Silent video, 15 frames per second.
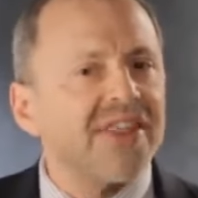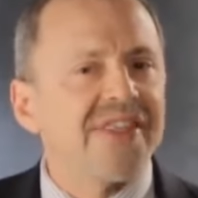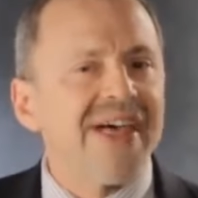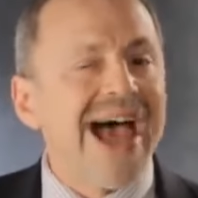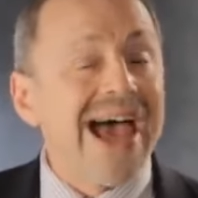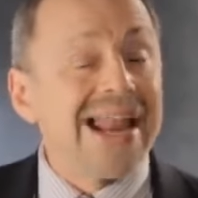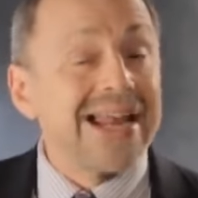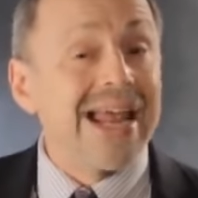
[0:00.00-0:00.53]

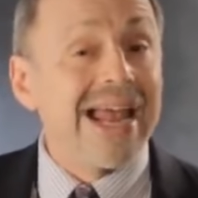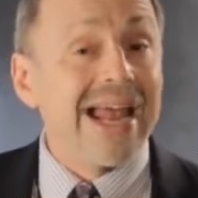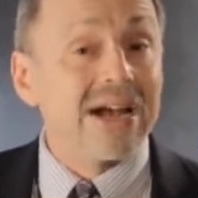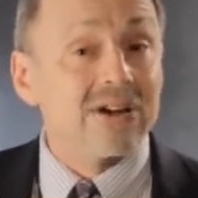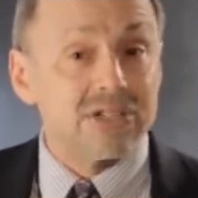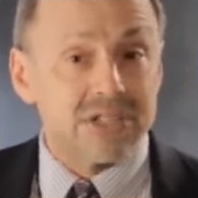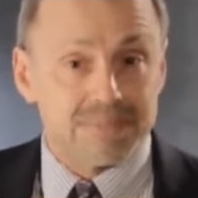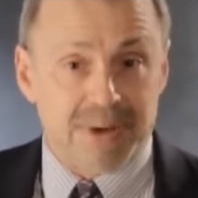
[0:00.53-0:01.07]
That
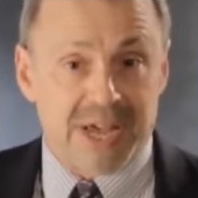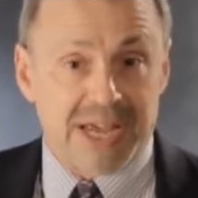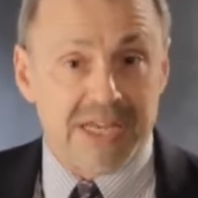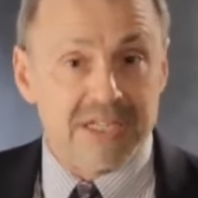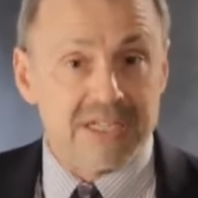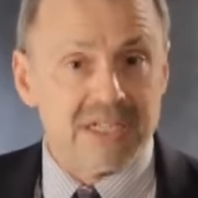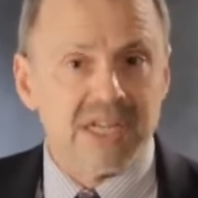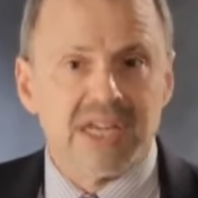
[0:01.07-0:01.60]
air
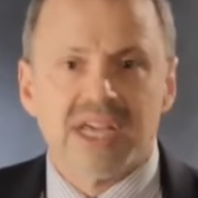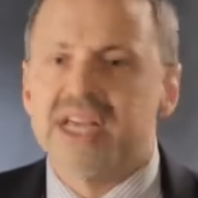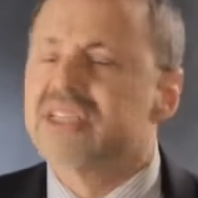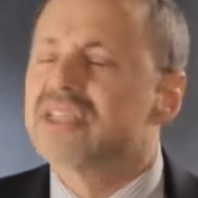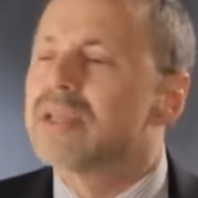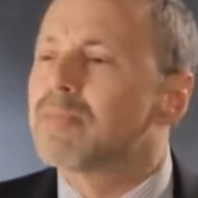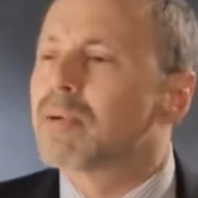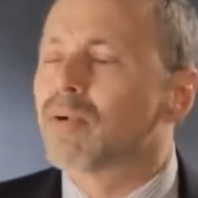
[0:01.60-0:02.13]
space
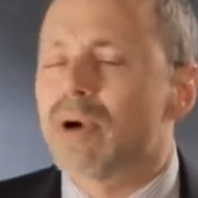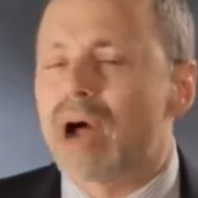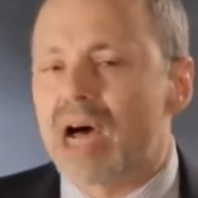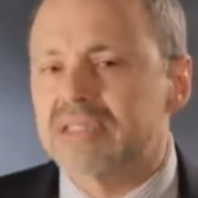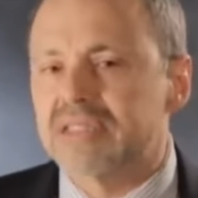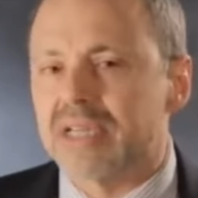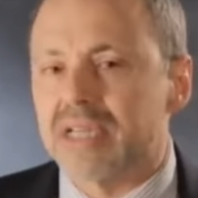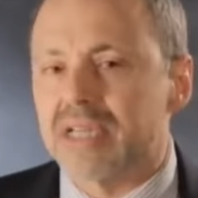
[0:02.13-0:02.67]
is the
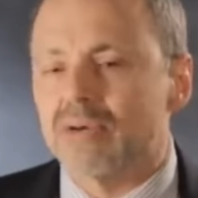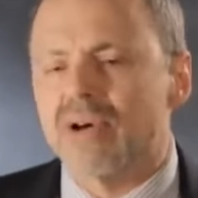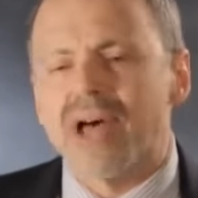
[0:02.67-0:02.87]
porosity.